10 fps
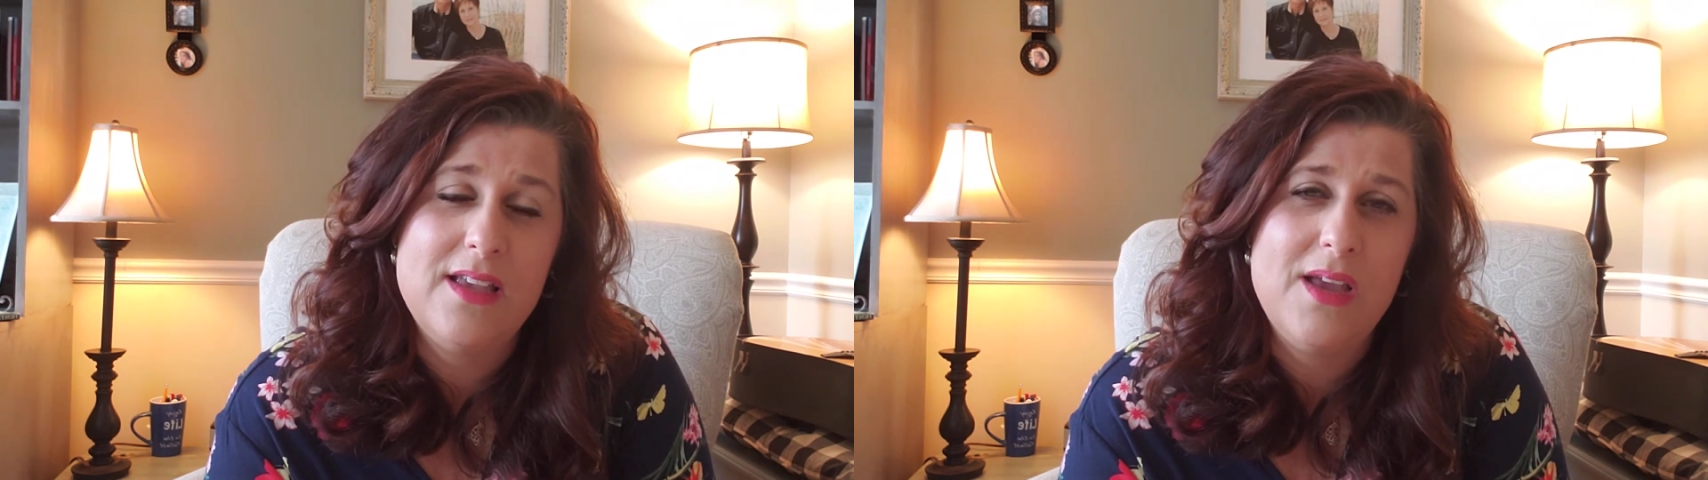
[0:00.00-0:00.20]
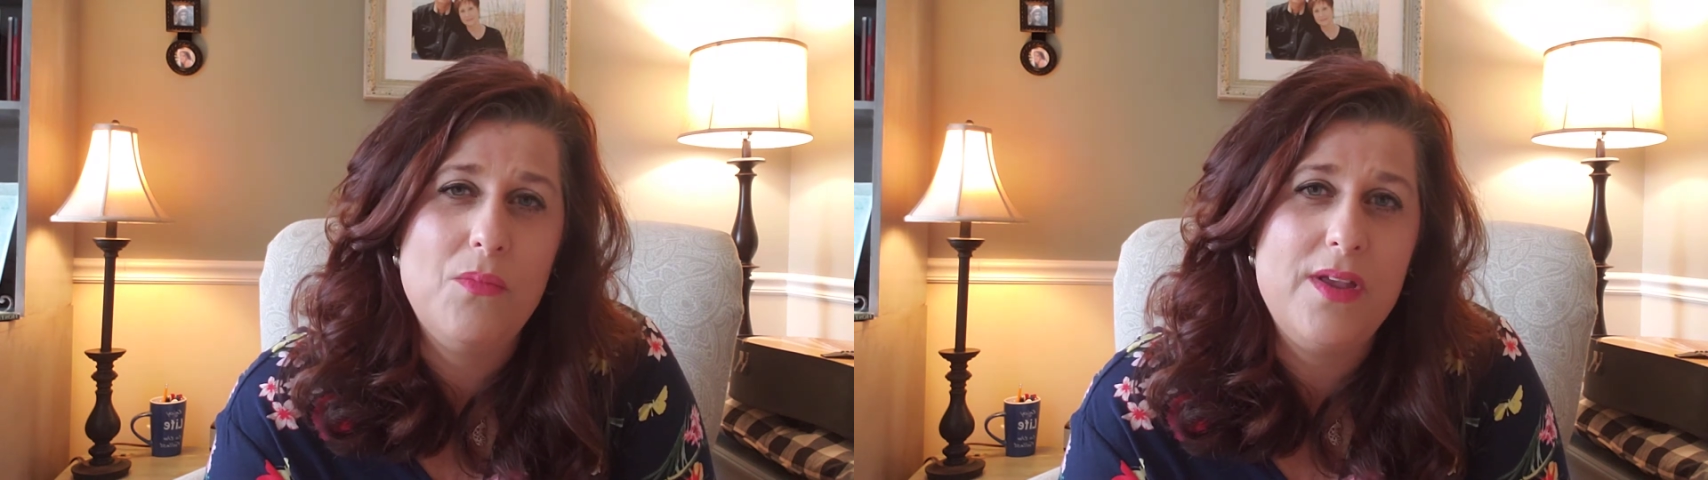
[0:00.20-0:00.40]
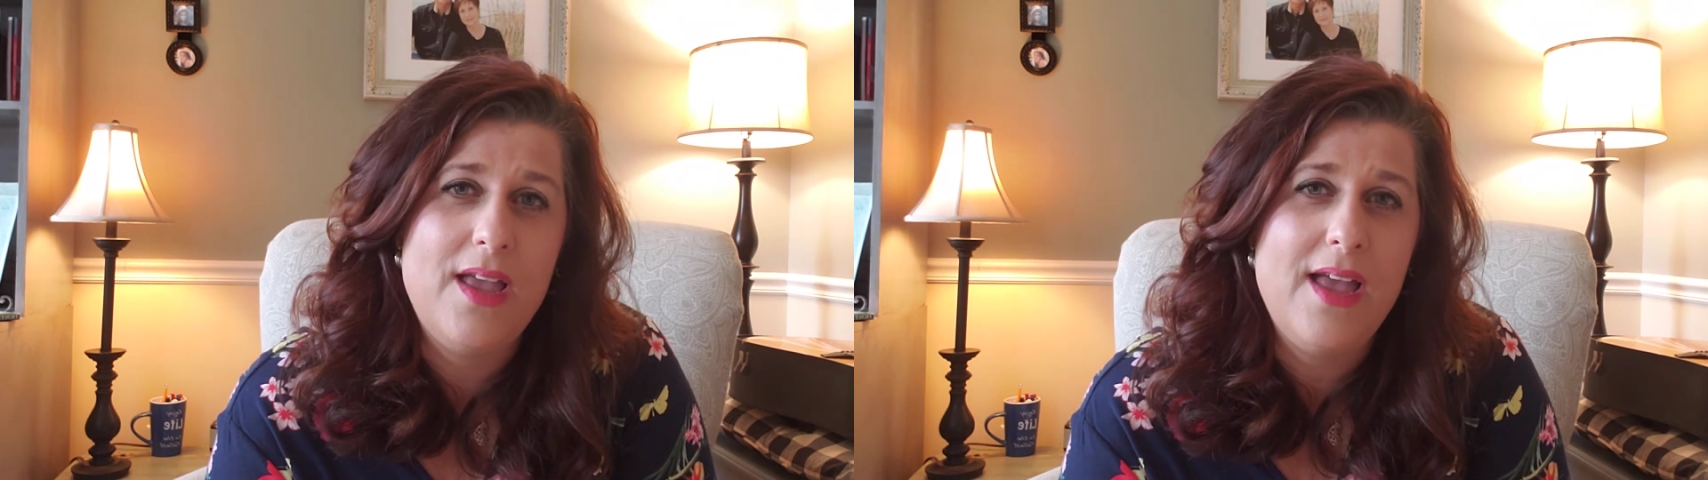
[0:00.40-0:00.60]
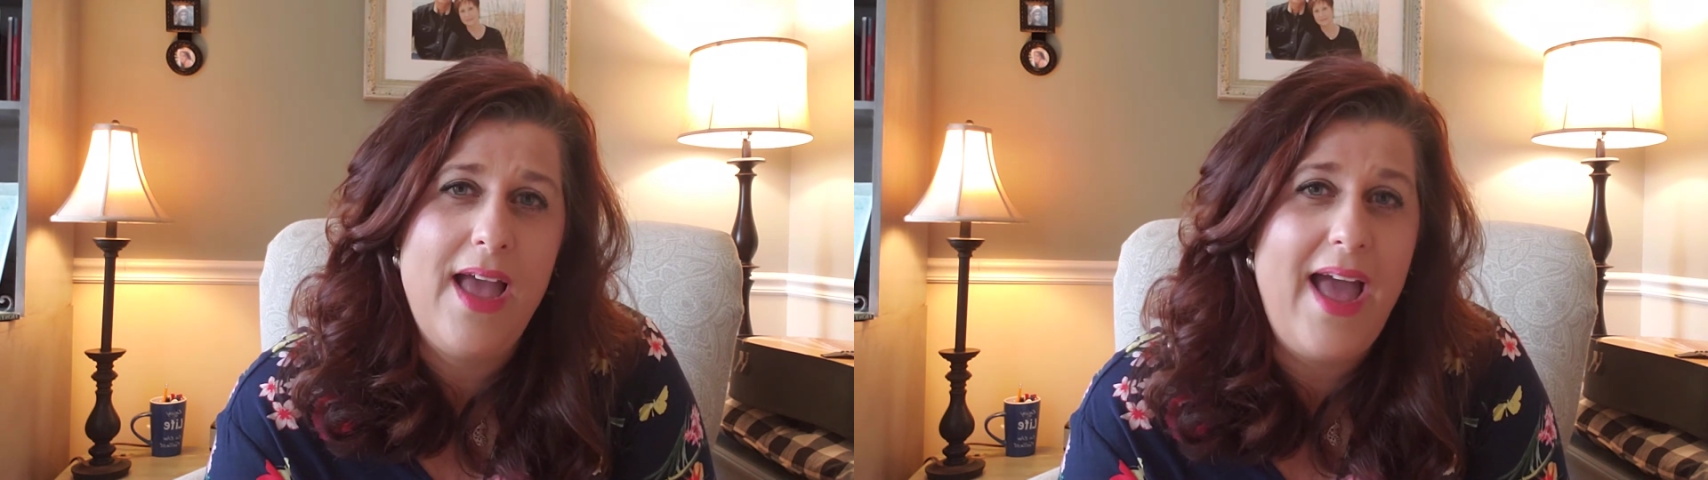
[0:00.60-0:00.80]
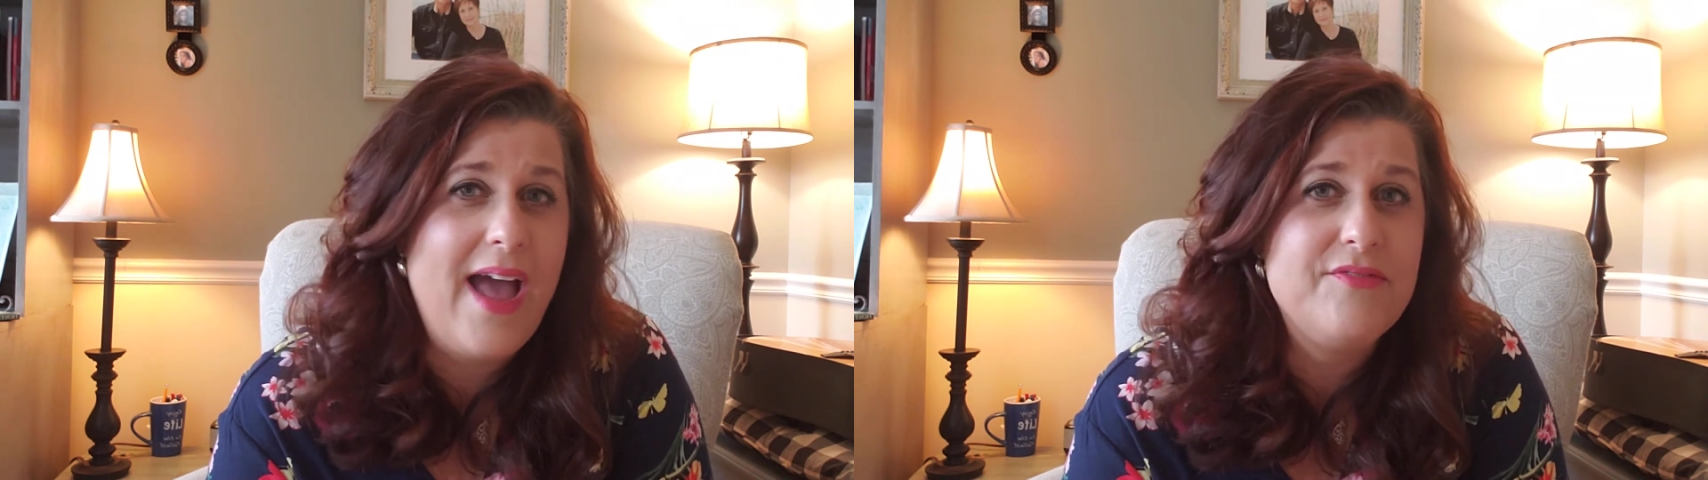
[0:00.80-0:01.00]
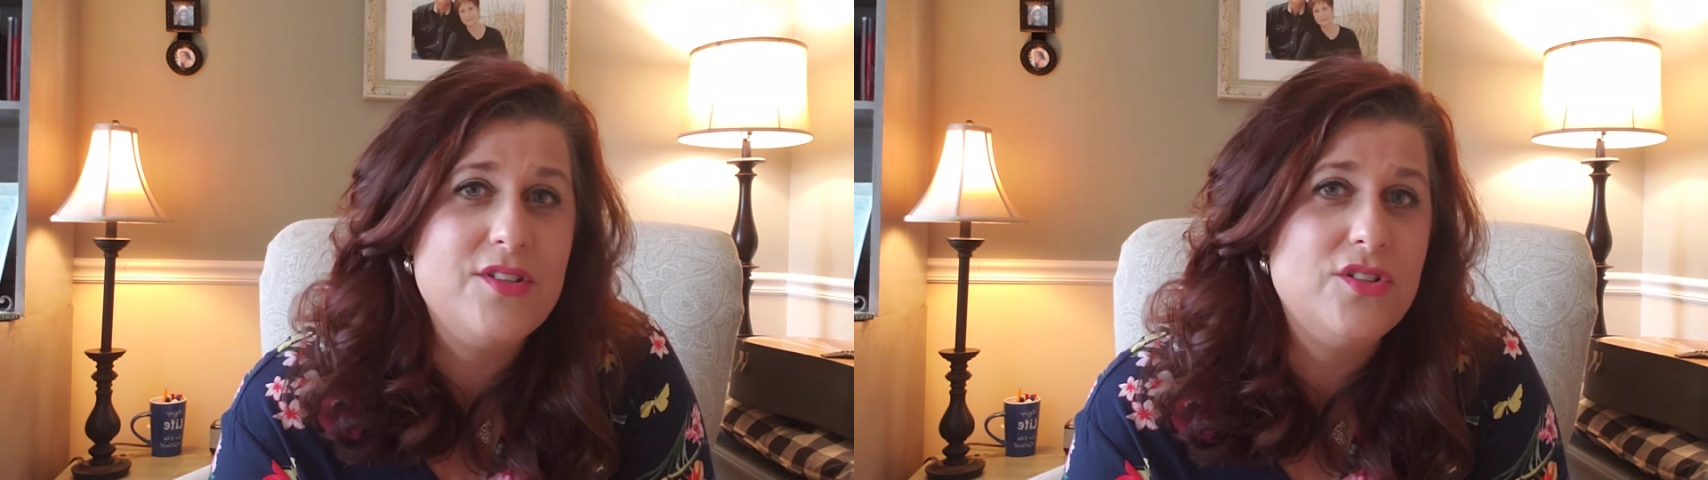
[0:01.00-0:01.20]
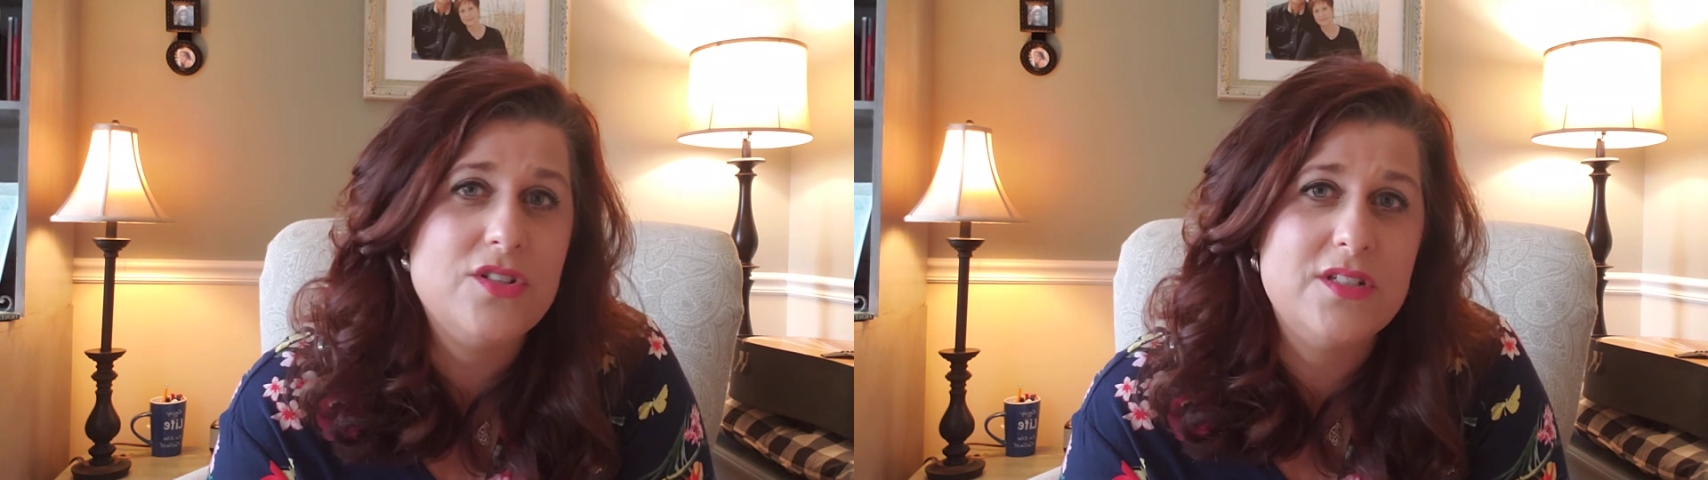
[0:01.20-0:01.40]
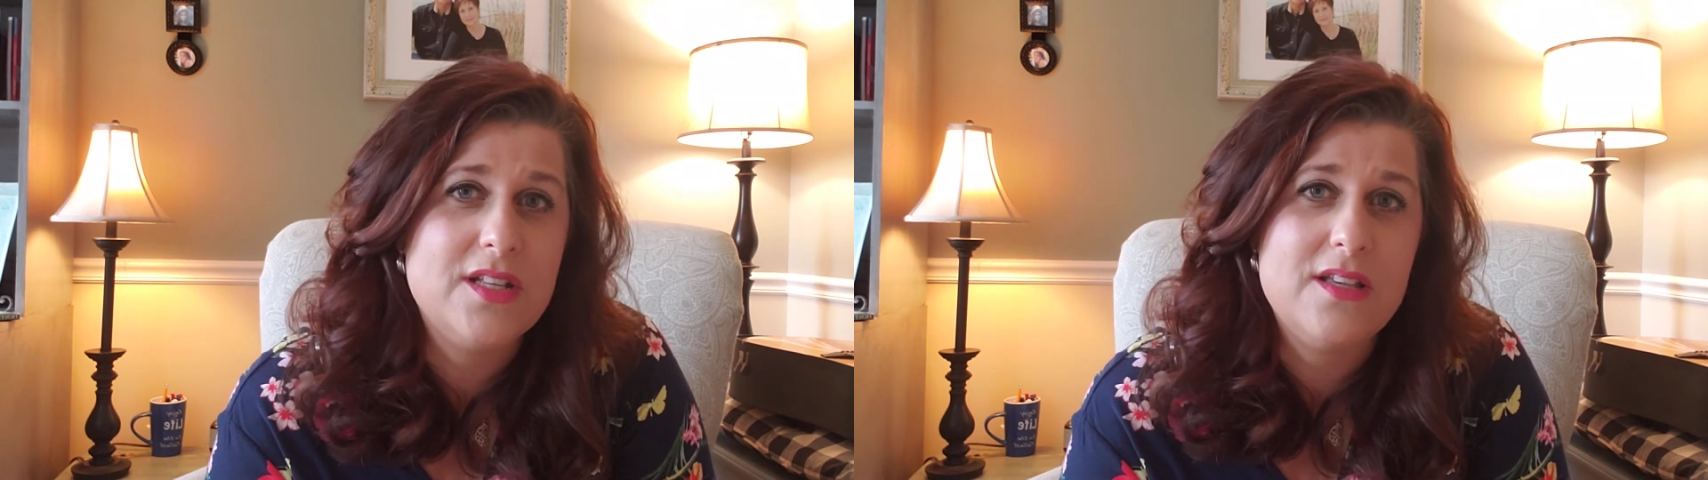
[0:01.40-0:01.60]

And we have to look to